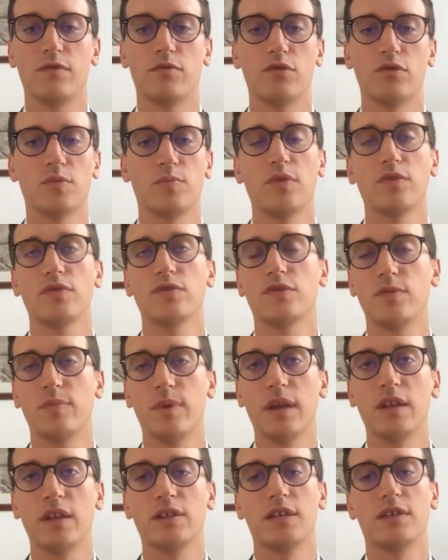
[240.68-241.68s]
the
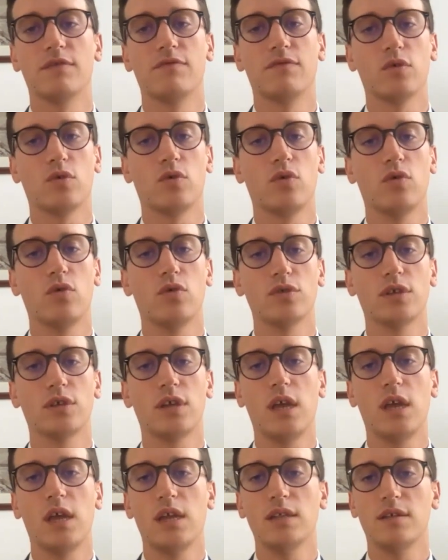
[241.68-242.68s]
responsibility of the court
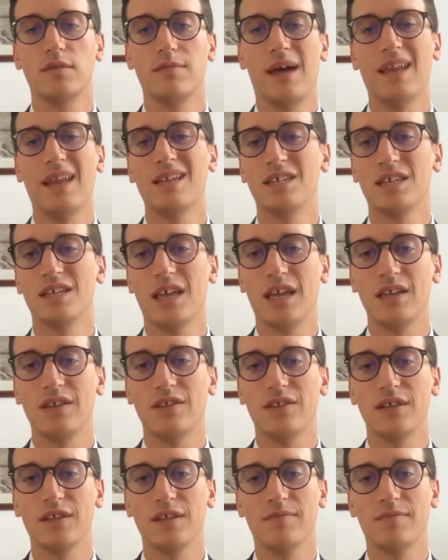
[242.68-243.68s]
to manage
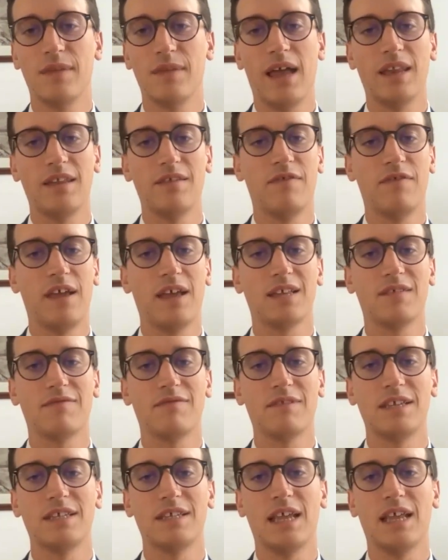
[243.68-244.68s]
cases, and
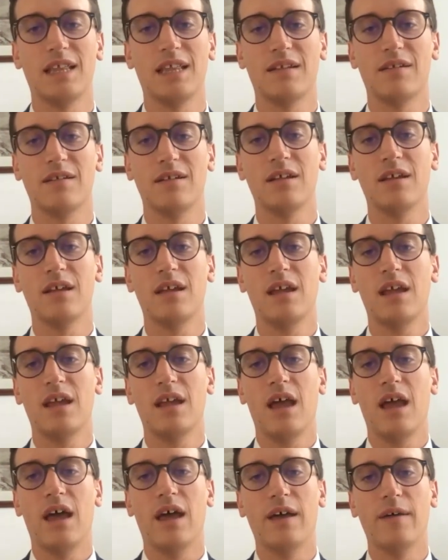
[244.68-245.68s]
effectively said that
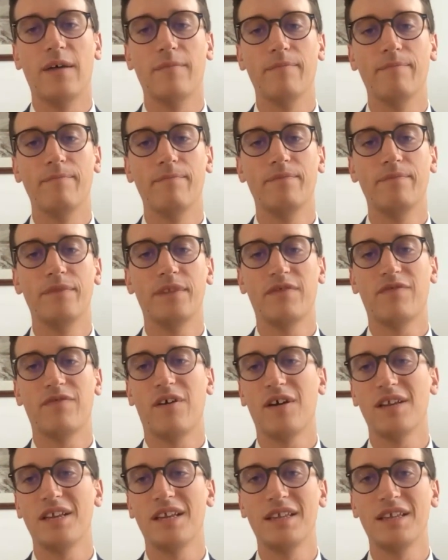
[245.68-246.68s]

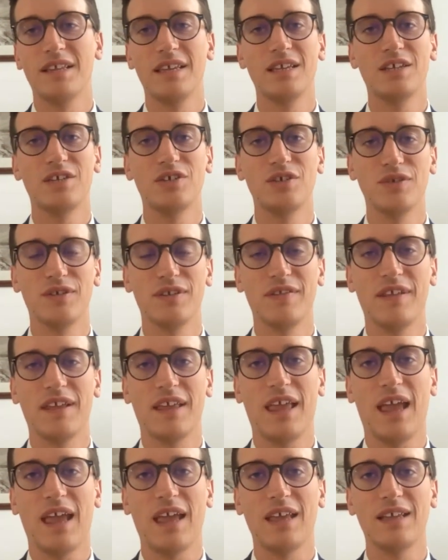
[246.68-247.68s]
defining the issues in the
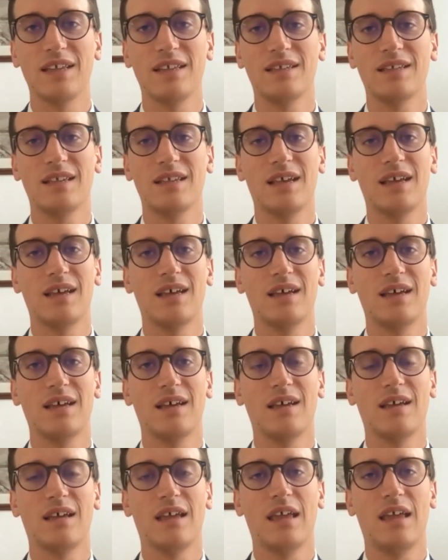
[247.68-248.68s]
case
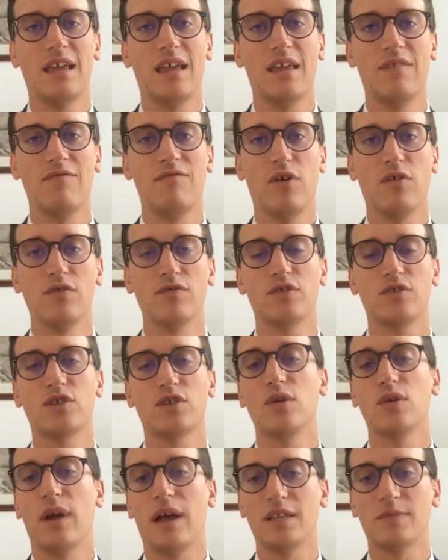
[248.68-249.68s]
involves
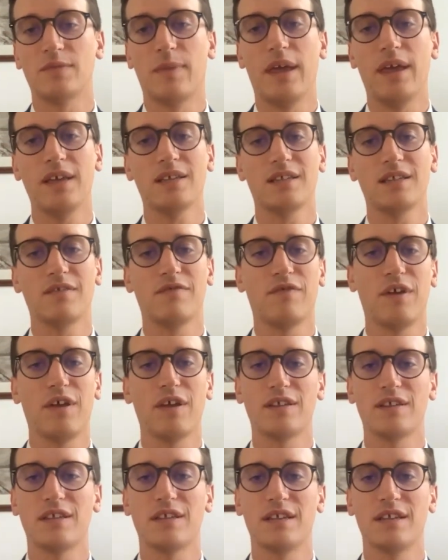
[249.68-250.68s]
two aspects. The
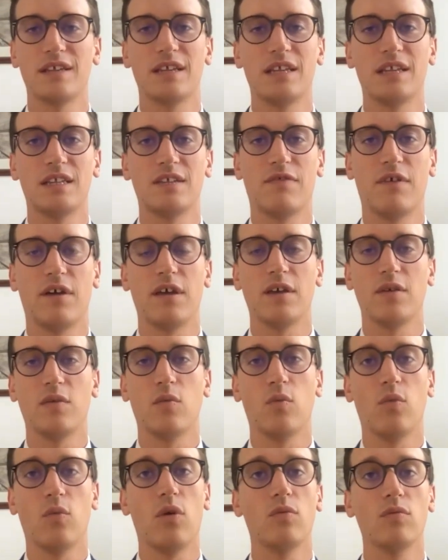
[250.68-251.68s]
first is
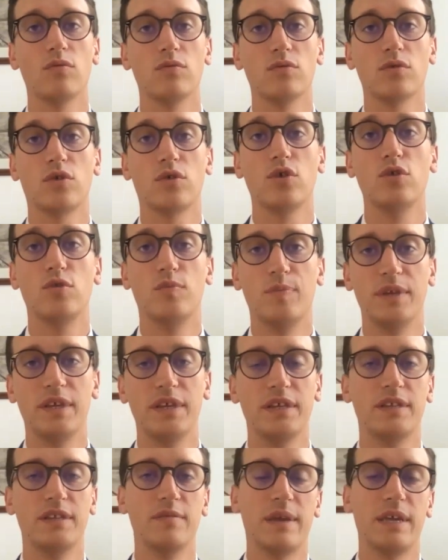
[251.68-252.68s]
identifying what could
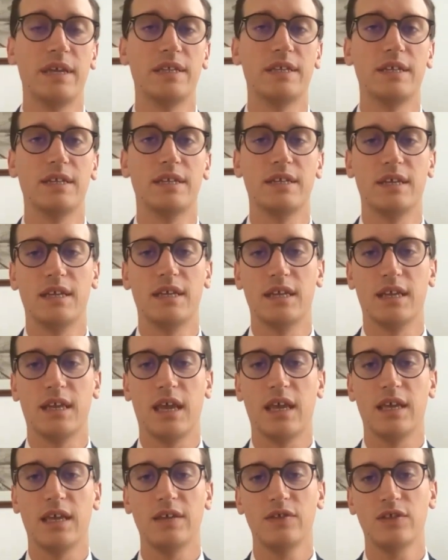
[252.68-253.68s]
be debated in a
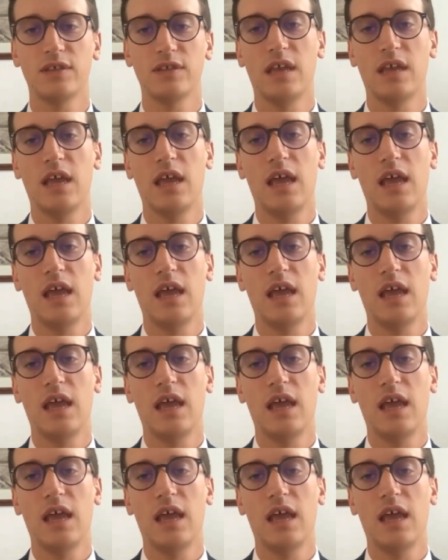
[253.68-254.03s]
case,